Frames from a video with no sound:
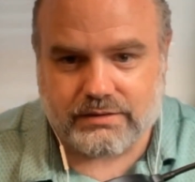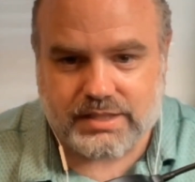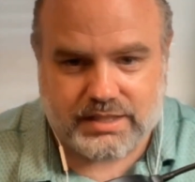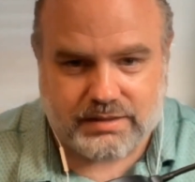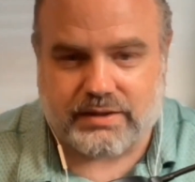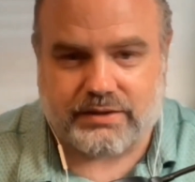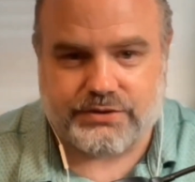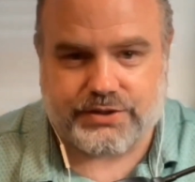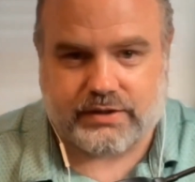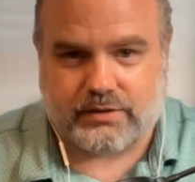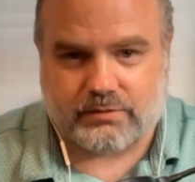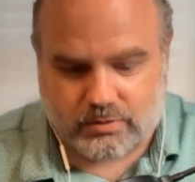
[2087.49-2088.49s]
T-bills
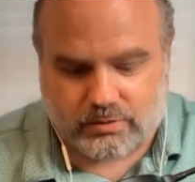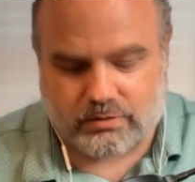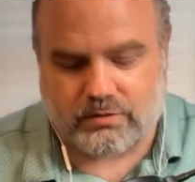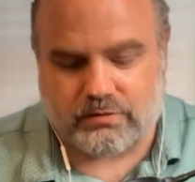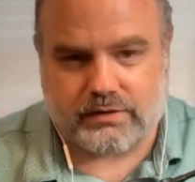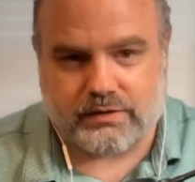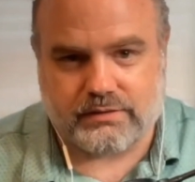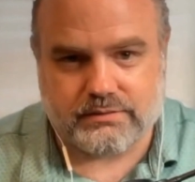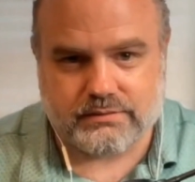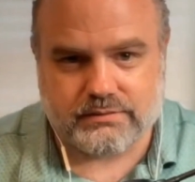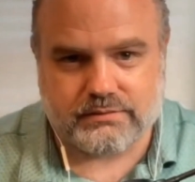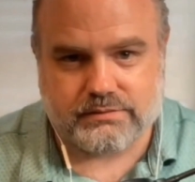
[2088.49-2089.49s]
are going to roll over
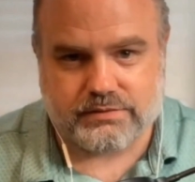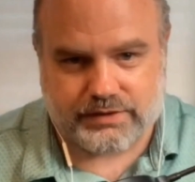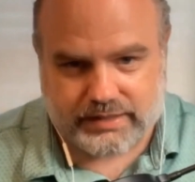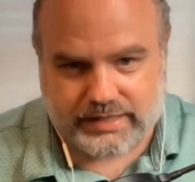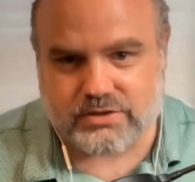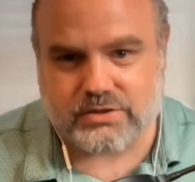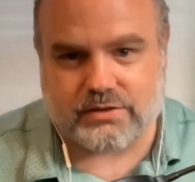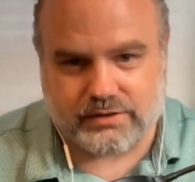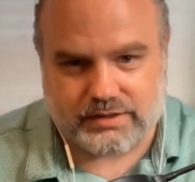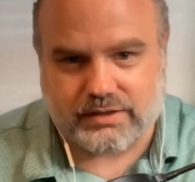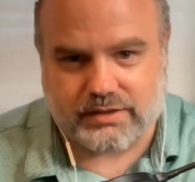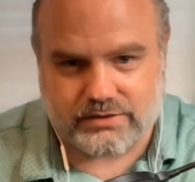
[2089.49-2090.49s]
for the next
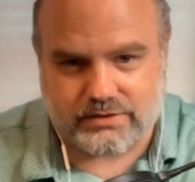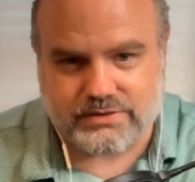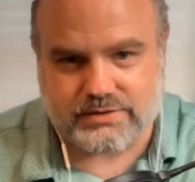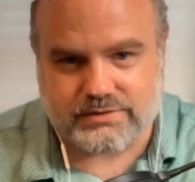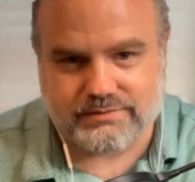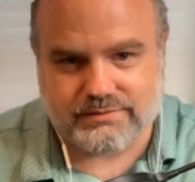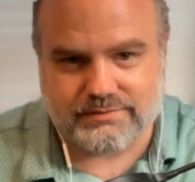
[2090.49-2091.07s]
30 years